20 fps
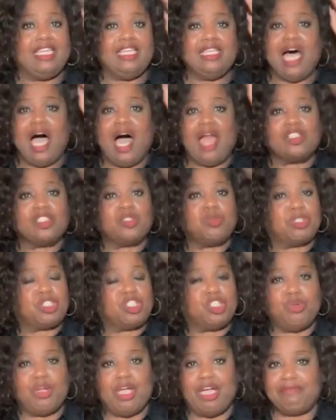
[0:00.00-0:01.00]

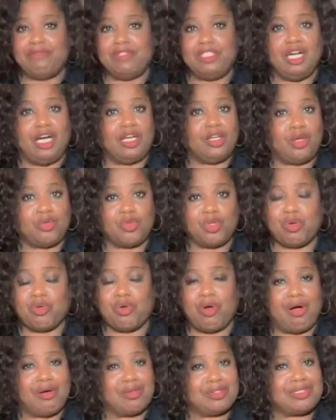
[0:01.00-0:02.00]
Acknowledge what you have done
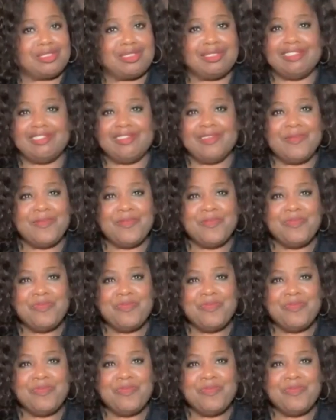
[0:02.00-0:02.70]
on the cross